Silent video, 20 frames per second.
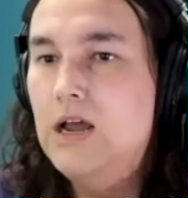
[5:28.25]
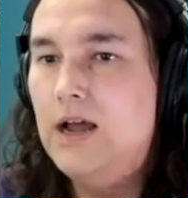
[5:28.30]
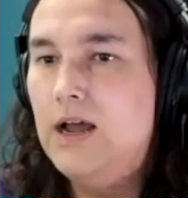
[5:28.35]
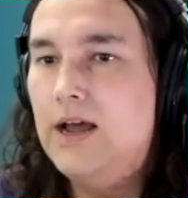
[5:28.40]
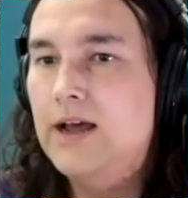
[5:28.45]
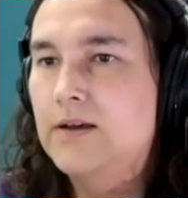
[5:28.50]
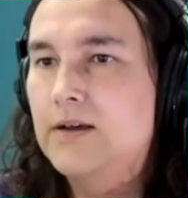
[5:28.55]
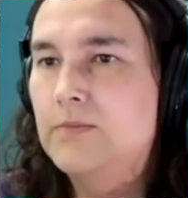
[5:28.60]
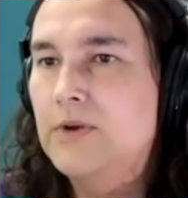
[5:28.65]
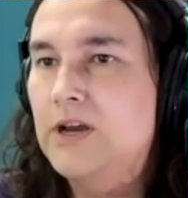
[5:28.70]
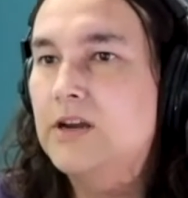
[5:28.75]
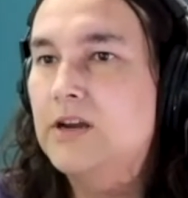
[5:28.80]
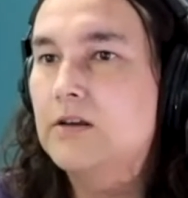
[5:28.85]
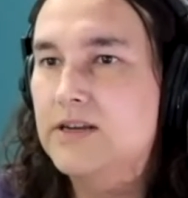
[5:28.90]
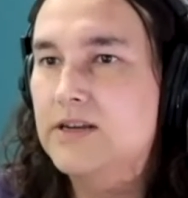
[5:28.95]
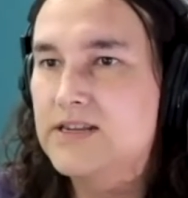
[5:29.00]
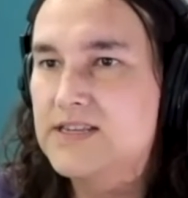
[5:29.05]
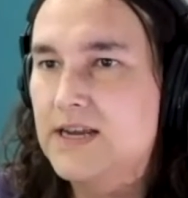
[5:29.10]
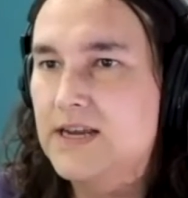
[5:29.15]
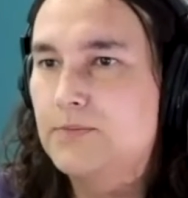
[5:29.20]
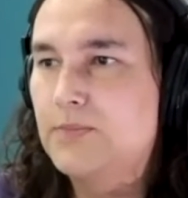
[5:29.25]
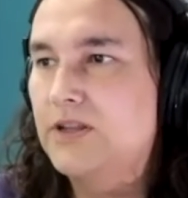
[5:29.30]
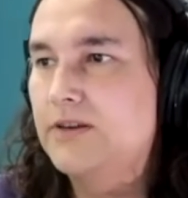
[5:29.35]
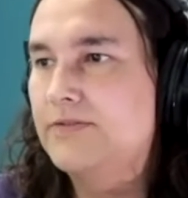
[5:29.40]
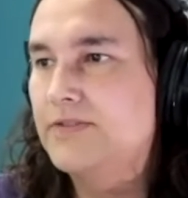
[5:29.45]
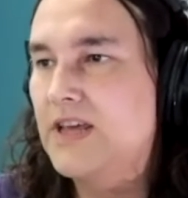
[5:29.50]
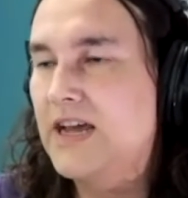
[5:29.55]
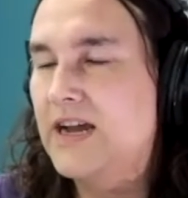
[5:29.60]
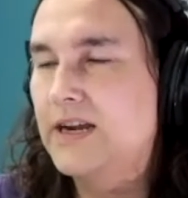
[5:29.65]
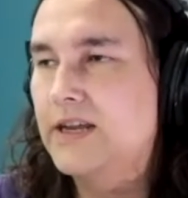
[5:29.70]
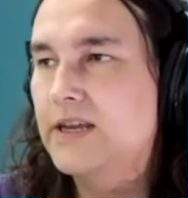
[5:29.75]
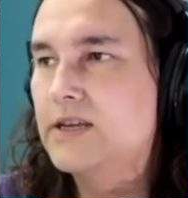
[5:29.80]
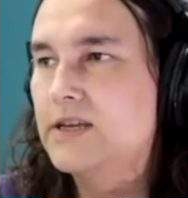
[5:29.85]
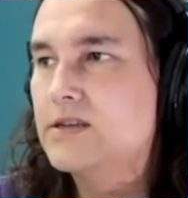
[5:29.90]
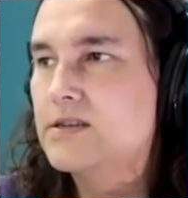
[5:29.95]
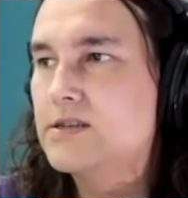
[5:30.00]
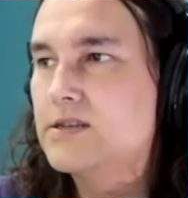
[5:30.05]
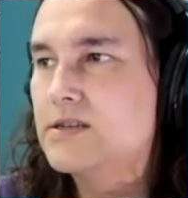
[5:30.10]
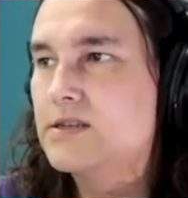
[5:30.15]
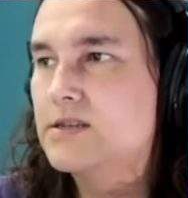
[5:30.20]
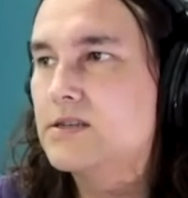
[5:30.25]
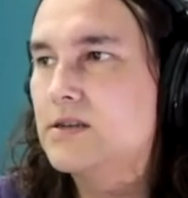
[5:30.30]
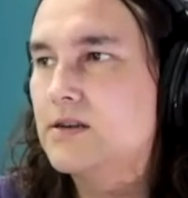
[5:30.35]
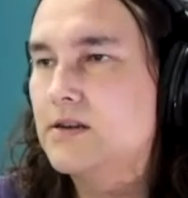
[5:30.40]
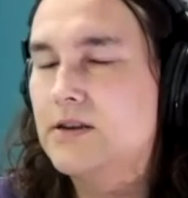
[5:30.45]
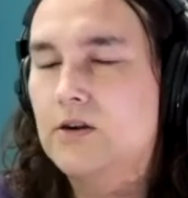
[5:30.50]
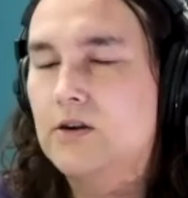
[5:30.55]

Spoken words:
A good example of that is,